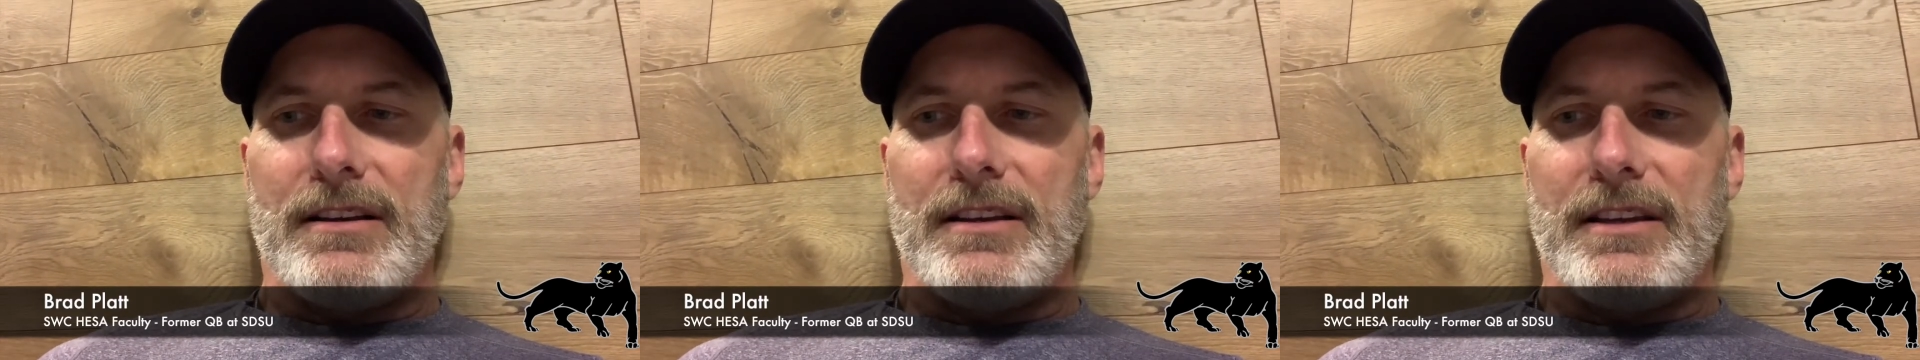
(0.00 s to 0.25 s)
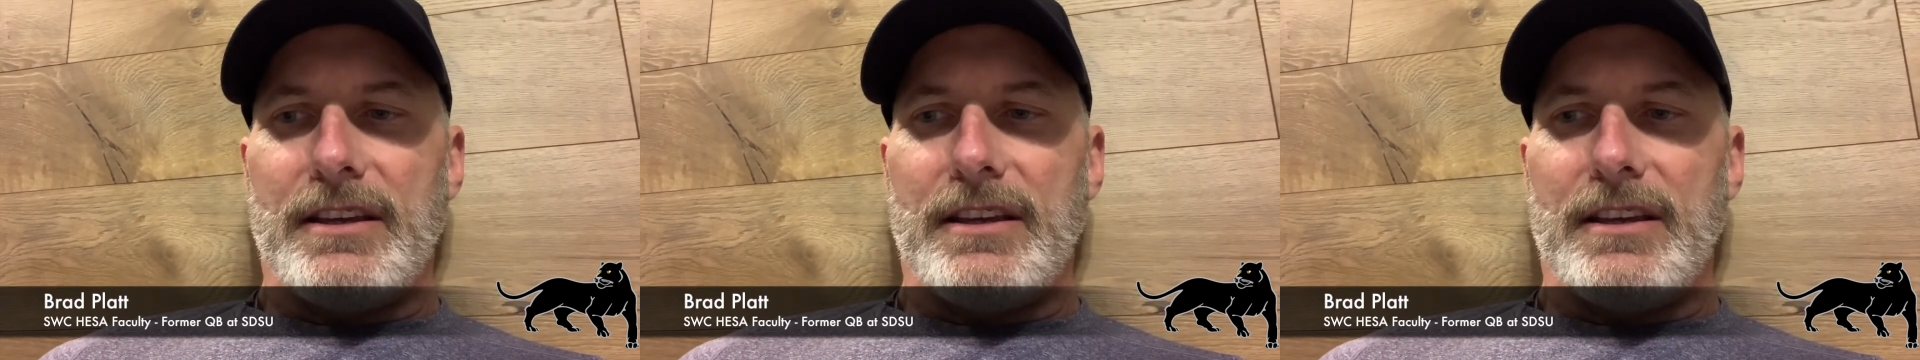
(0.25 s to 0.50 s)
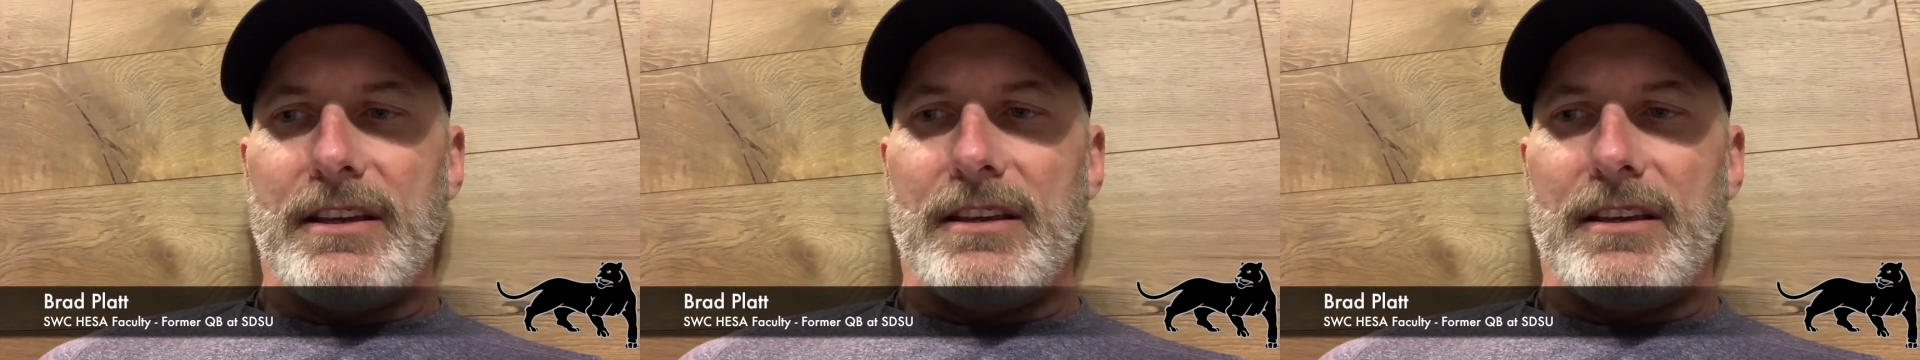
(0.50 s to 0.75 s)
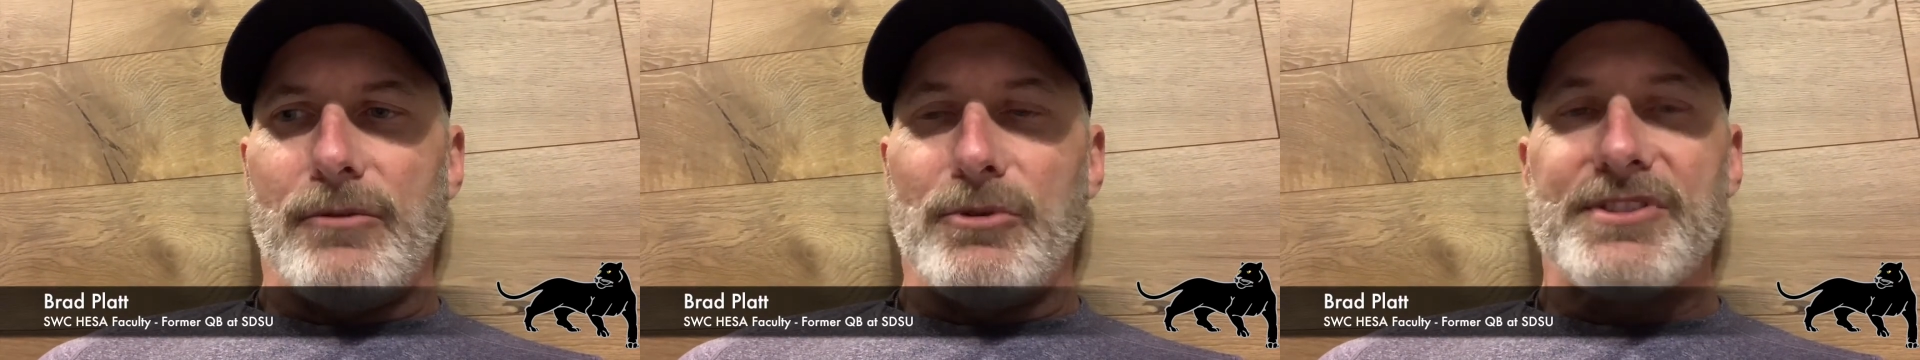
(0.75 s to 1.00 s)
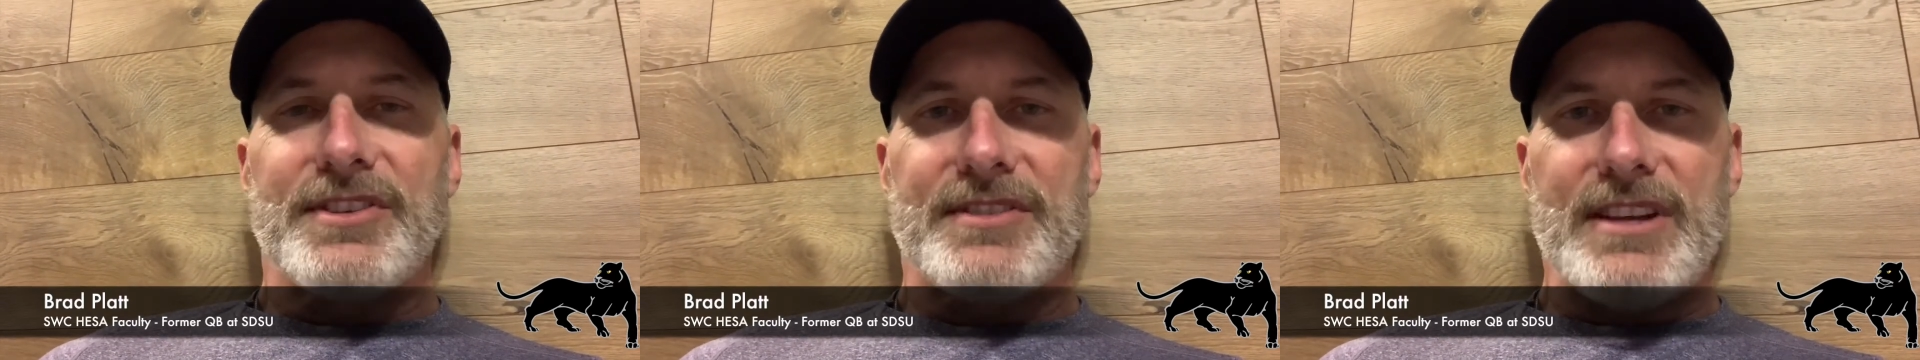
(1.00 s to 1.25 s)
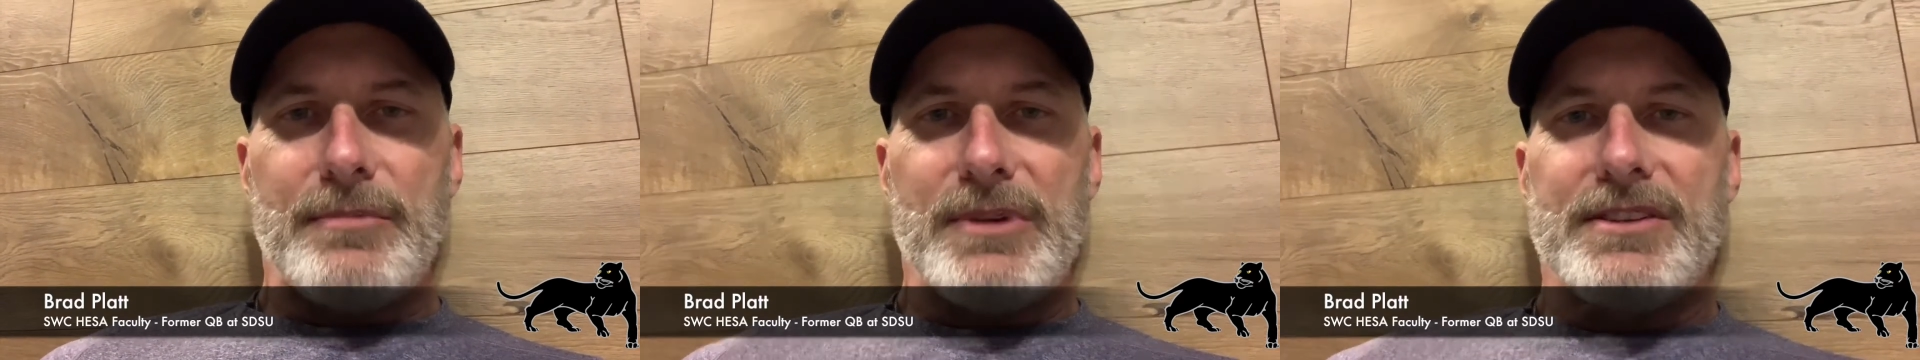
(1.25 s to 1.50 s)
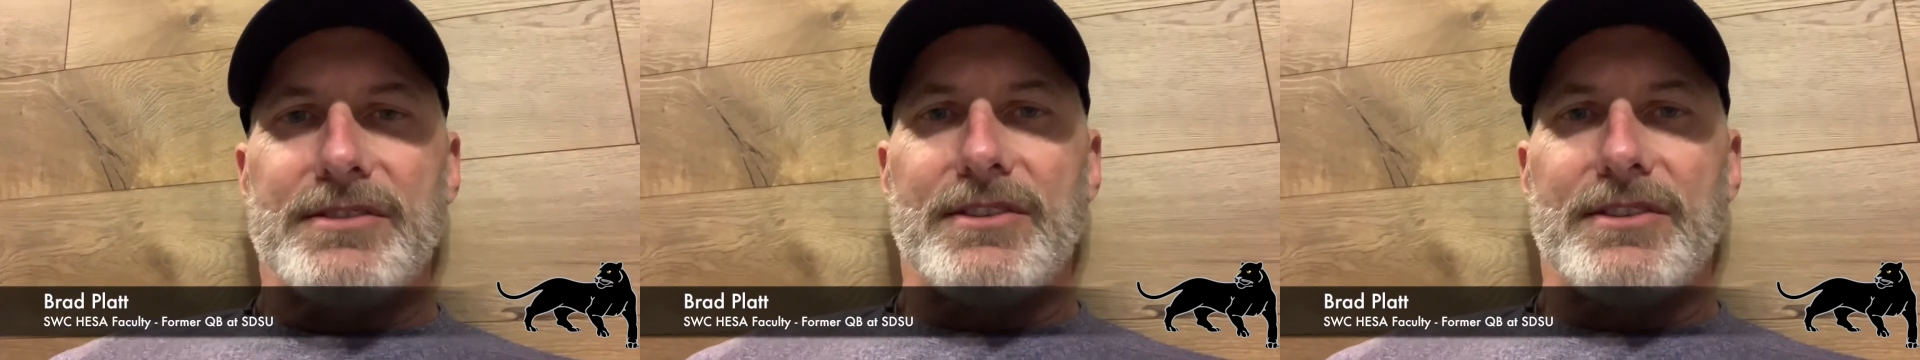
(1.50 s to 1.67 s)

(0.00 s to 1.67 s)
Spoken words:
It was a stepping